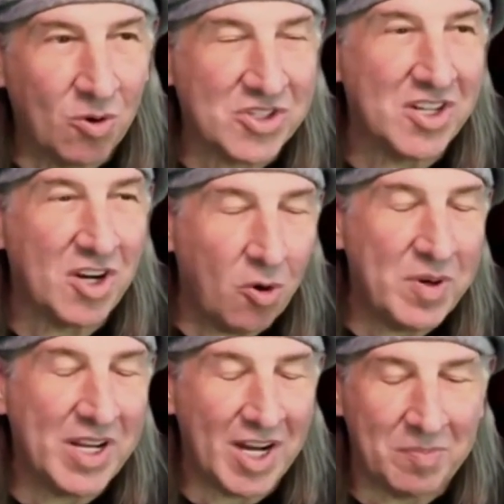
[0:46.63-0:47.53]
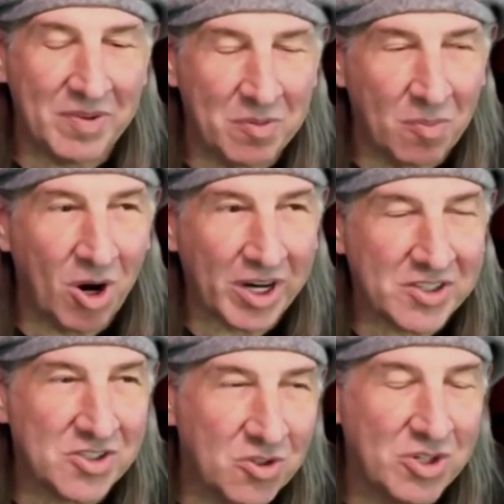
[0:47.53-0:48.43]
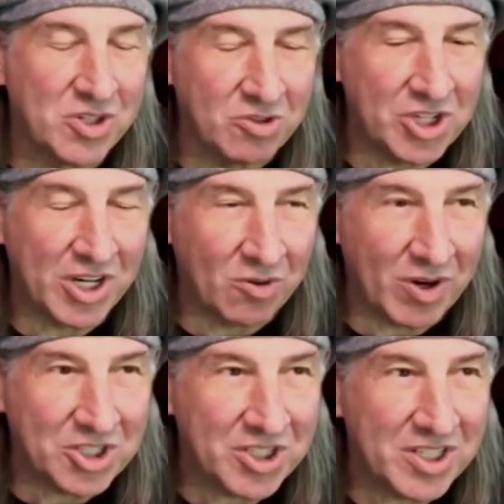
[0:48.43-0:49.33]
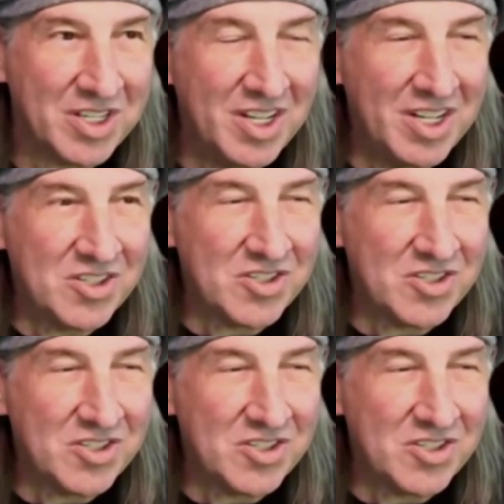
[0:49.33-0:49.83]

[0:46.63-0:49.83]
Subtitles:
or it's the opening up of the markets to a new generation.